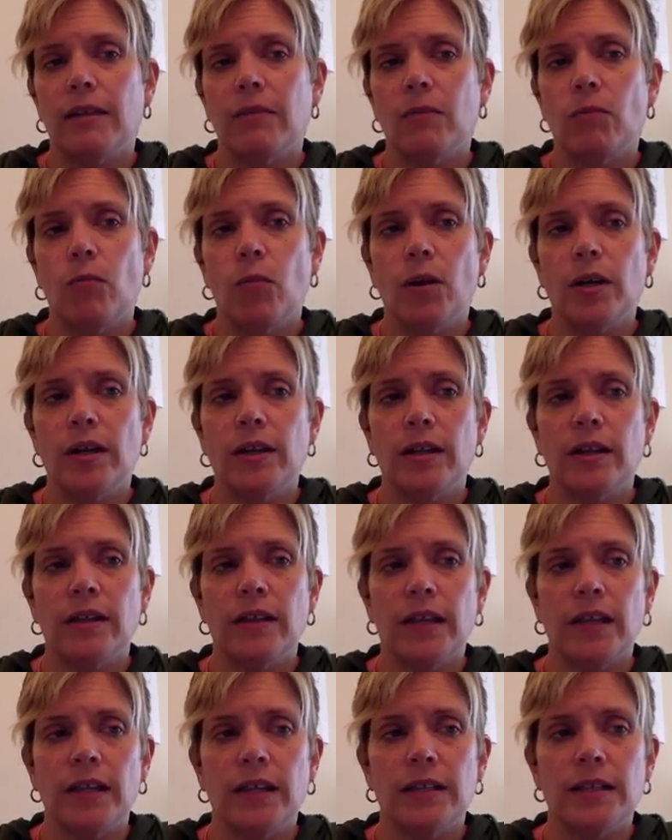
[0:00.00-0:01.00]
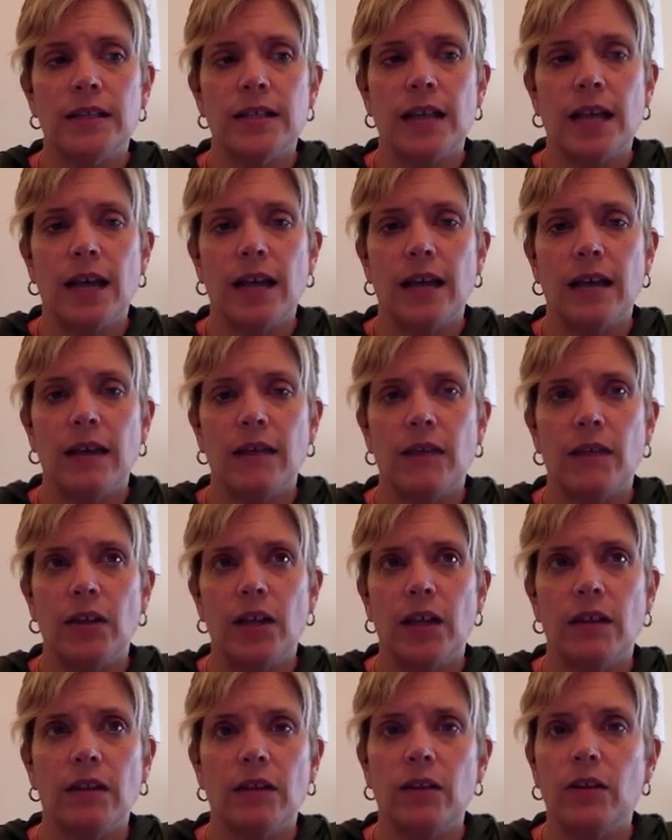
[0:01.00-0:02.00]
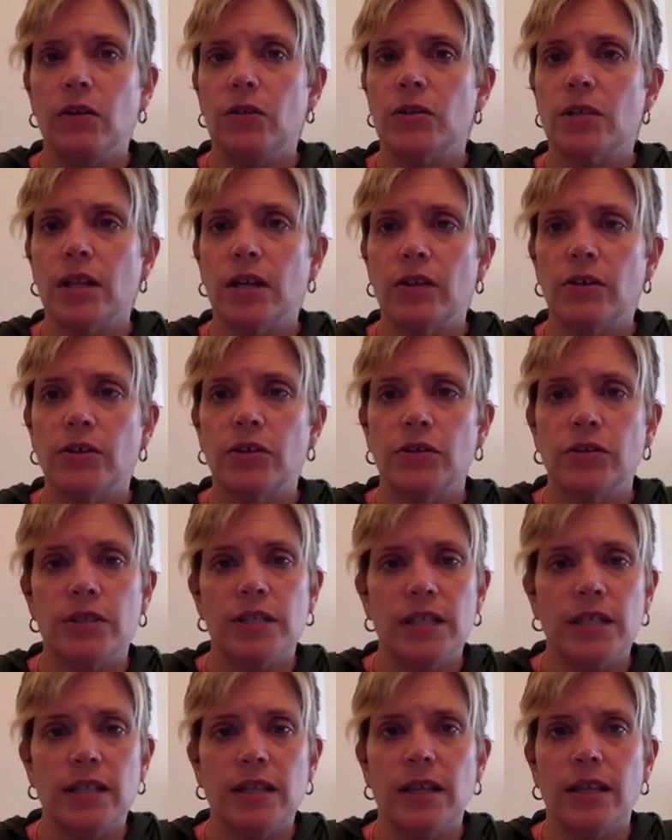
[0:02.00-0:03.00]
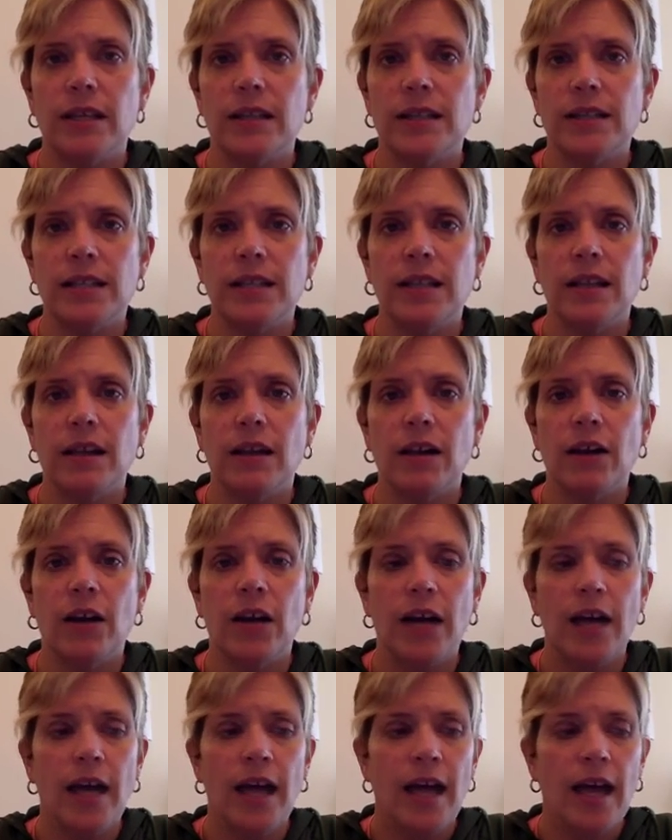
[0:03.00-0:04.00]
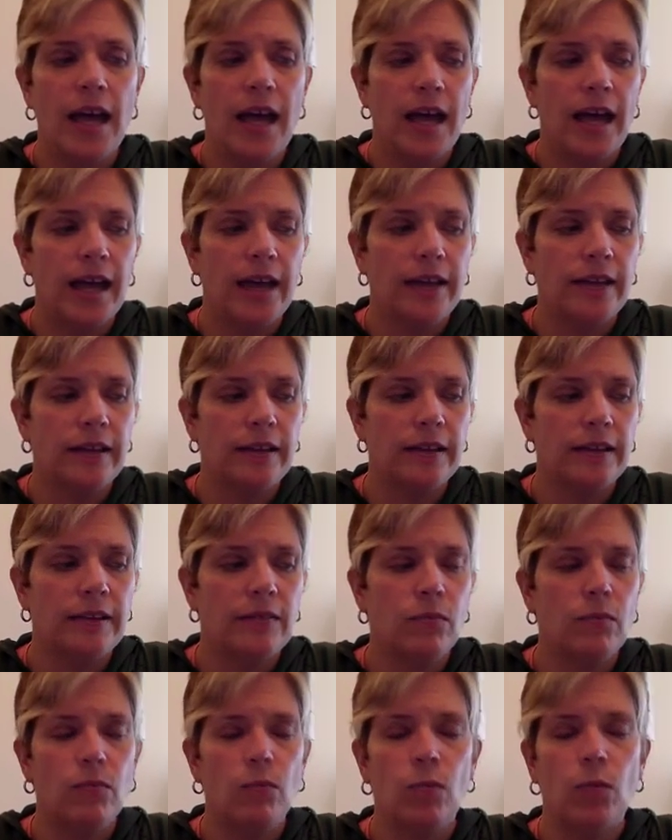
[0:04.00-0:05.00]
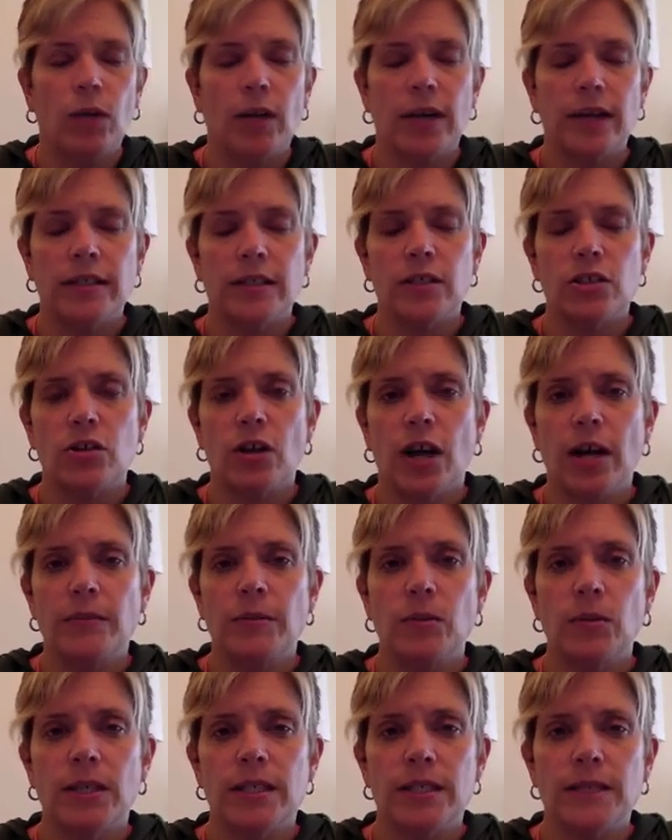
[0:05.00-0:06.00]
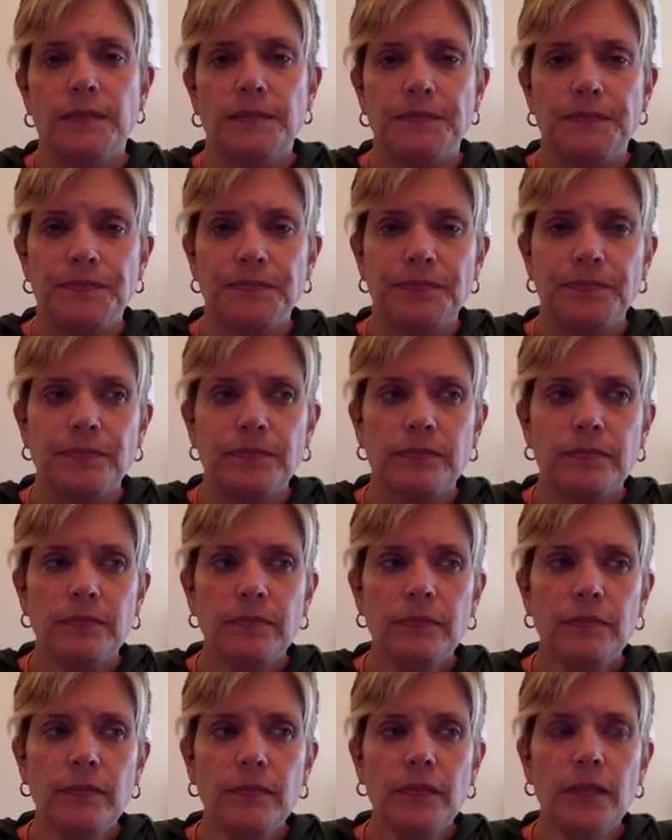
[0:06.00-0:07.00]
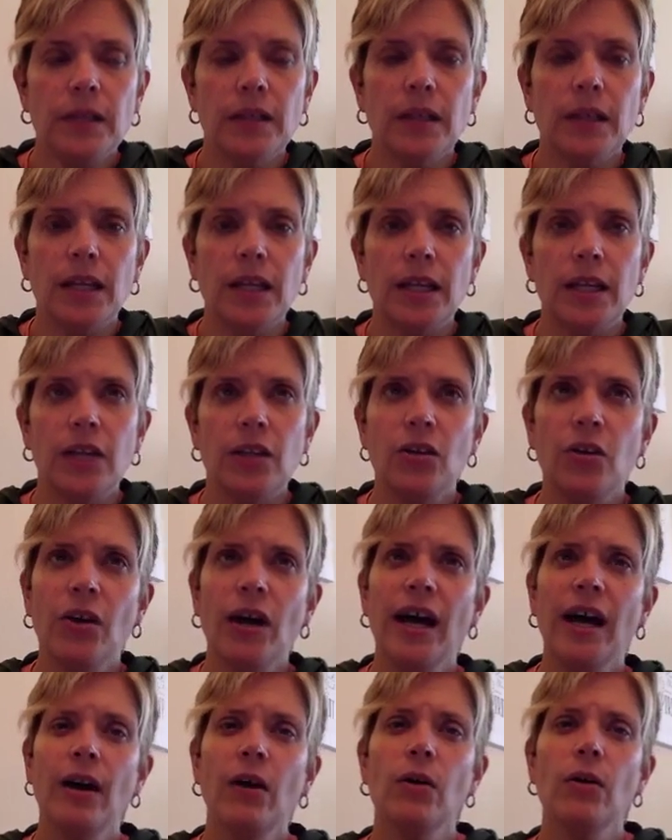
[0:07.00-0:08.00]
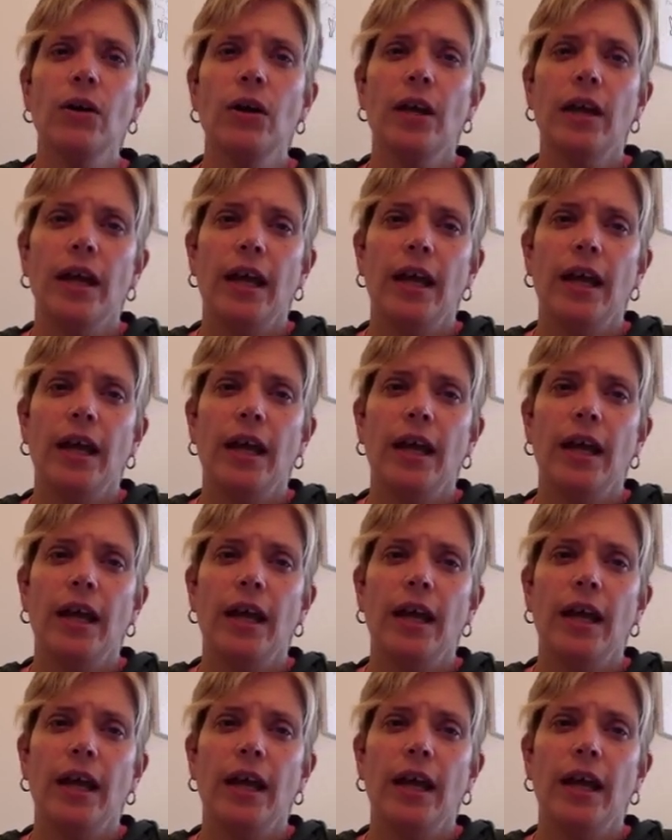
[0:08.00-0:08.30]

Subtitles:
one of the things that if you get the newsletter, you'll see that it's in there. And what I described was like, you know how